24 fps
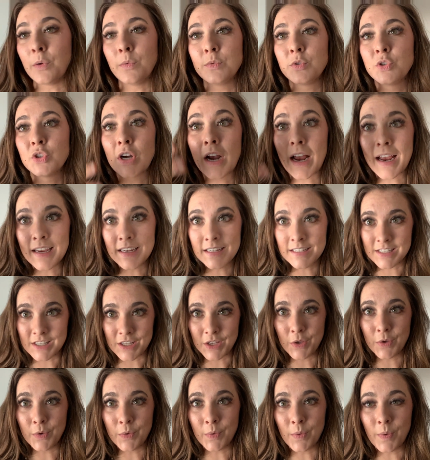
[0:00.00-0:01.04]
trying
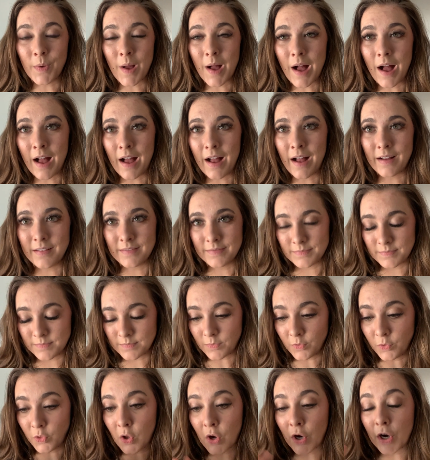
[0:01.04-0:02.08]
to
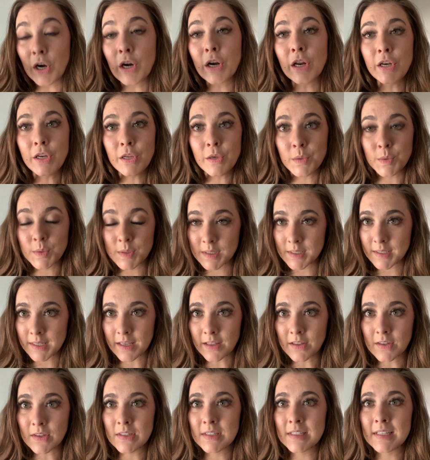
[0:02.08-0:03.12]
learn a new
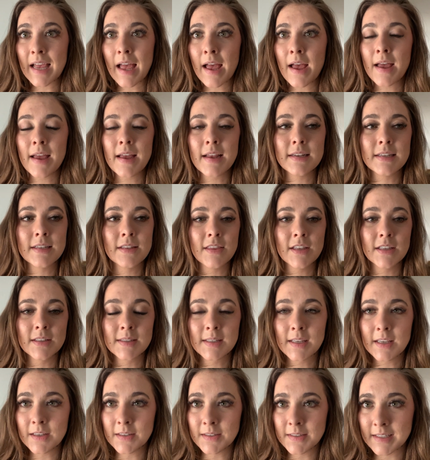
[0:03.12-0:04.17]
skill set,
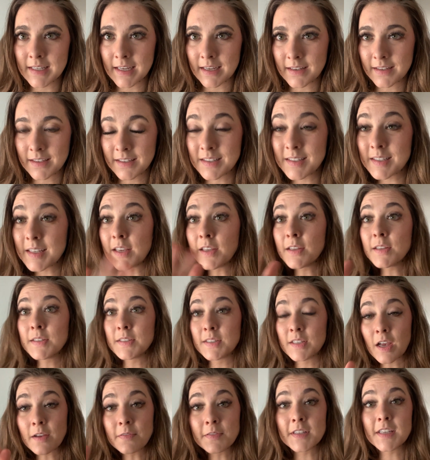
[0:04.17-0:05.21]

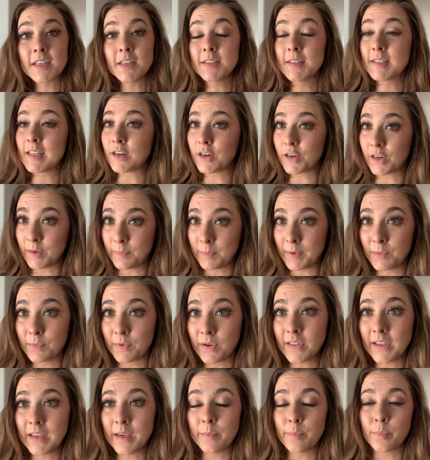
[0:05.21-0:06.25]
soft skills that are going to be
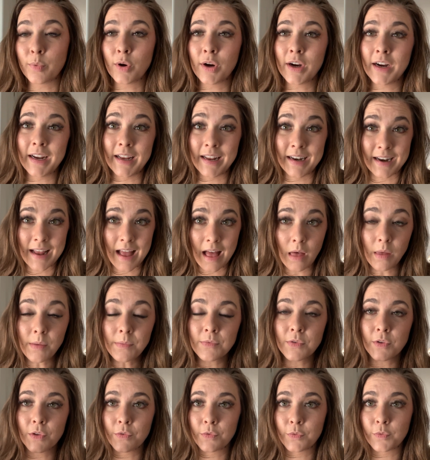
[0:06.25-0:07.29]
really important and
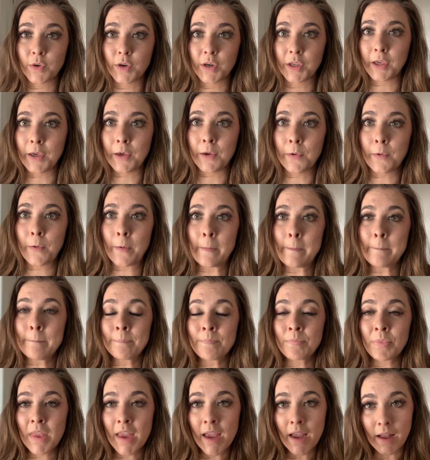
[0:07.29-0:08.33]
helpful for you,
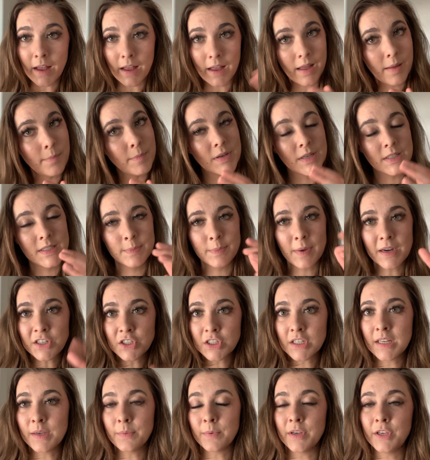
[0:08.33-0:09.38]

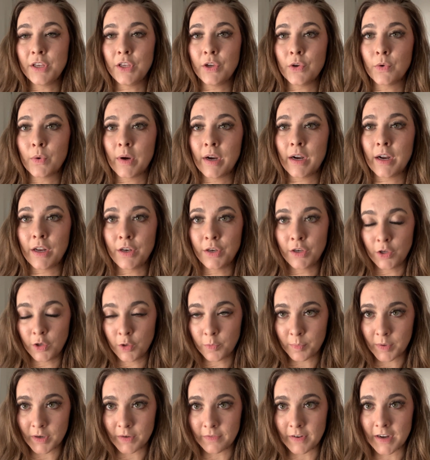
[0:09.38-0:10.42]
especially when you're a new
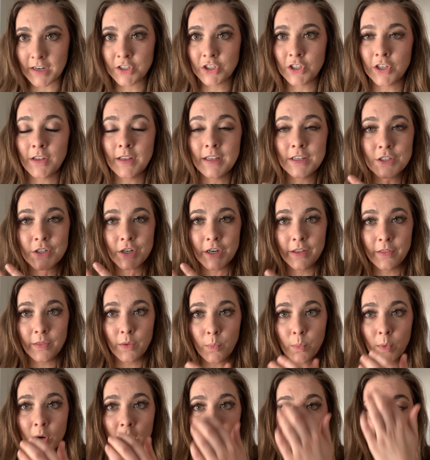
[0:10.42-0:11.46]
professional entering the
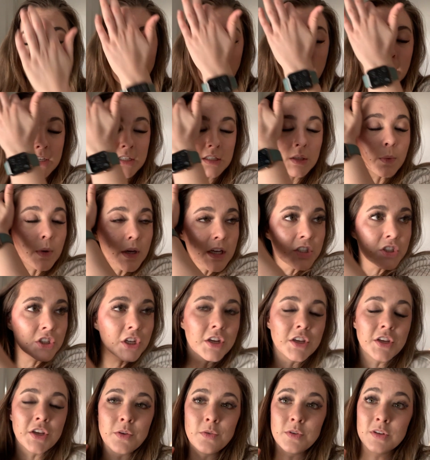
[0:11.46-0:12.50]
workforce. What
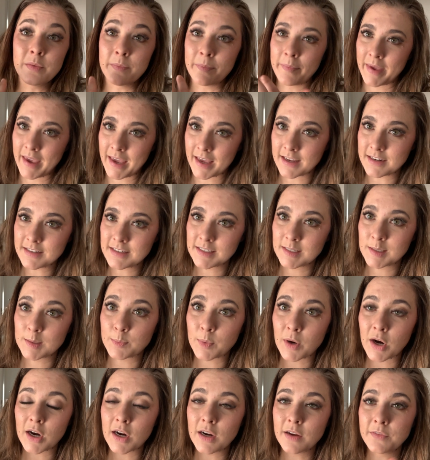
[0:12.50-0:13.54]
should you demand as
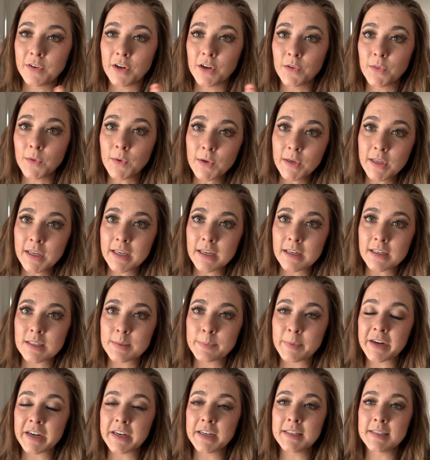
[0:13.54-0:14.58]
part of your learning
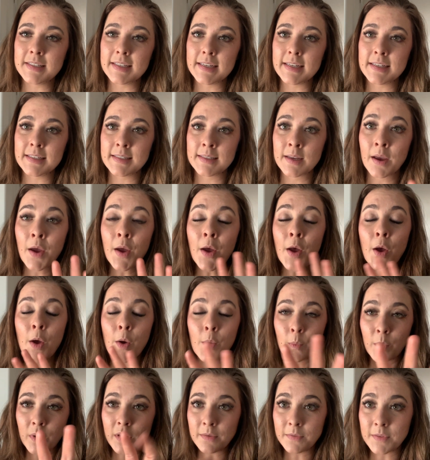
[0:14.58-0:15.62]
experiences?
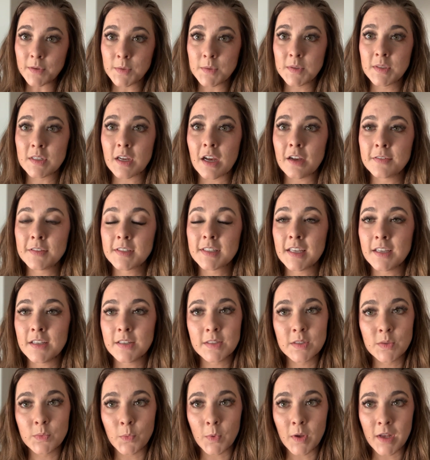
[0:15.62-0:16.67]
One of those soft
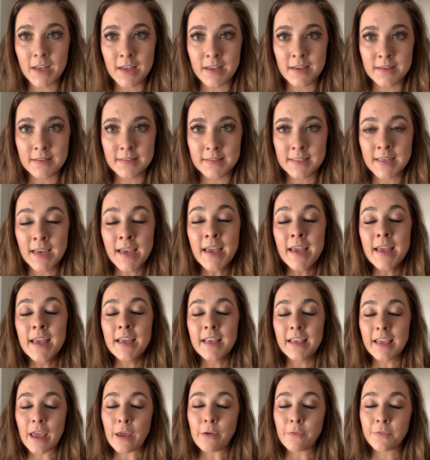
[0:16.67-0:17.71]
skills was
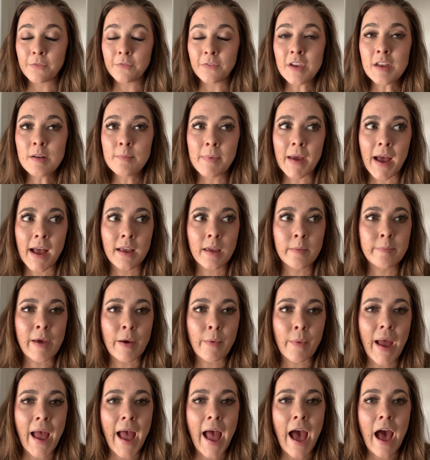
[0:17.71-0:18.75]
get feedback about
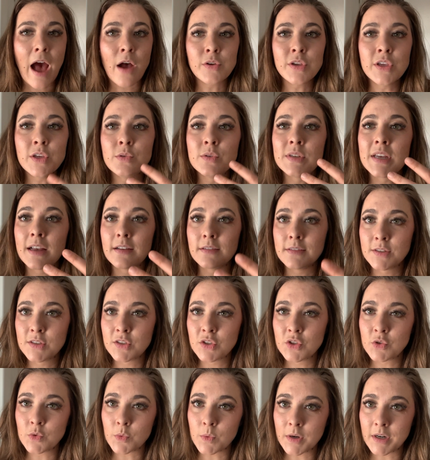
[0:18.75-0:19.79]
how you tell
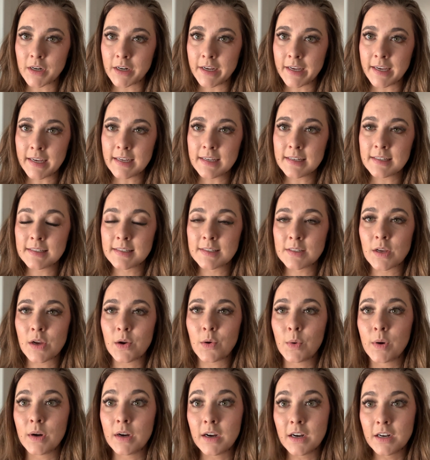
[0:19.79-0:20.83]
stories,
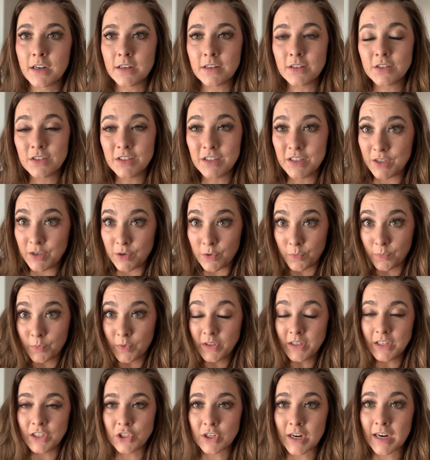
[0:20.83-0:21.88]
or
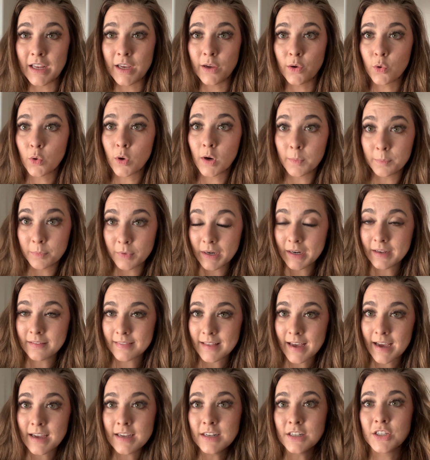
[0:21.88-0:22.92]
really try to incorporate
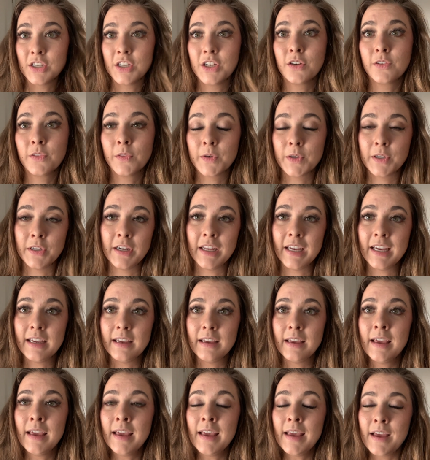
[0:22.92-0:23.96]
that into your learning.
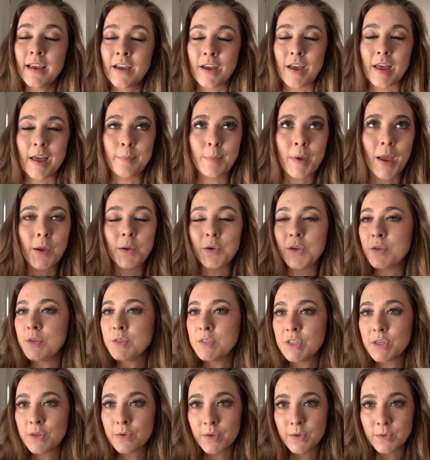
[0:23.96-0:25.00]
I would
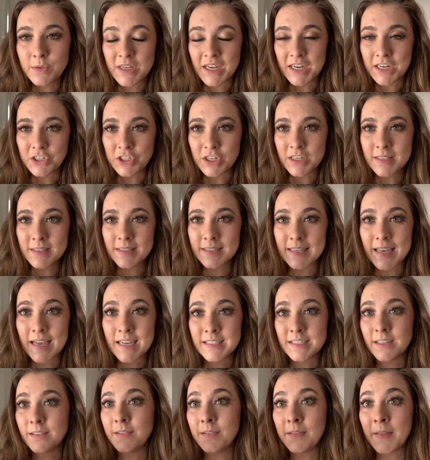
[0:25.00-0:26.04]
use your rotations
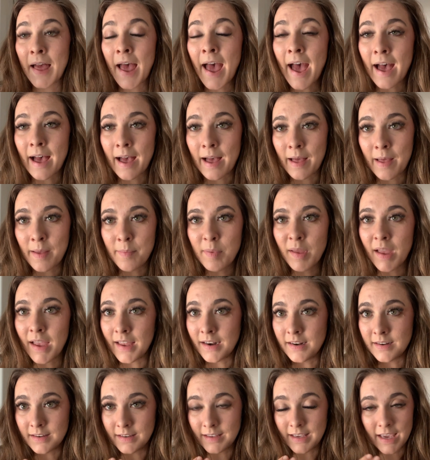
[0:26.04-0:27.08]
as a lab
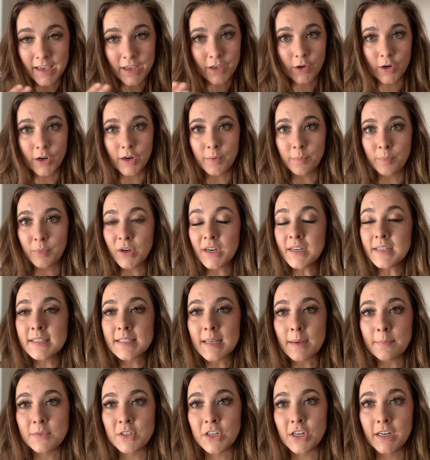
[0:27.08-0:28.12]
and get your
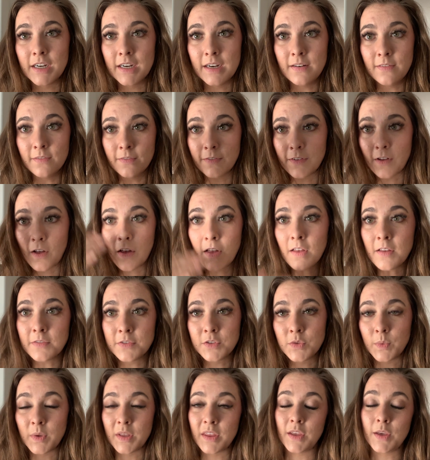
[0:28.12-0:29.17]
preceptor involved
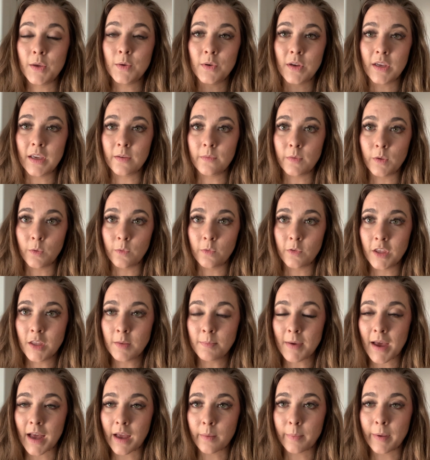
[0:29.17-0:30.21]
with you to give you
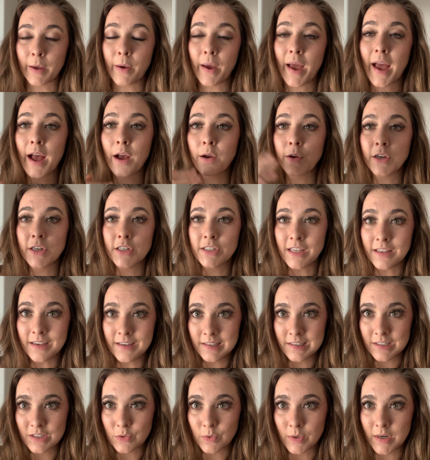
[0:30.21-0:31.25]
feedback about how you're
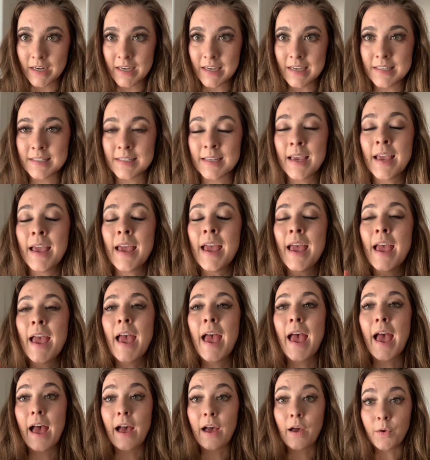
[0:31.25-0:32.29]
telling stories,
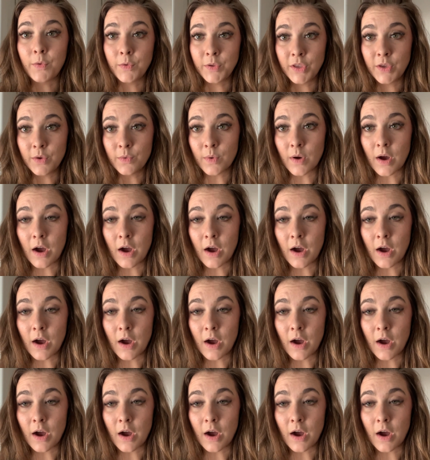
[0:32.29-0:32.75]
how you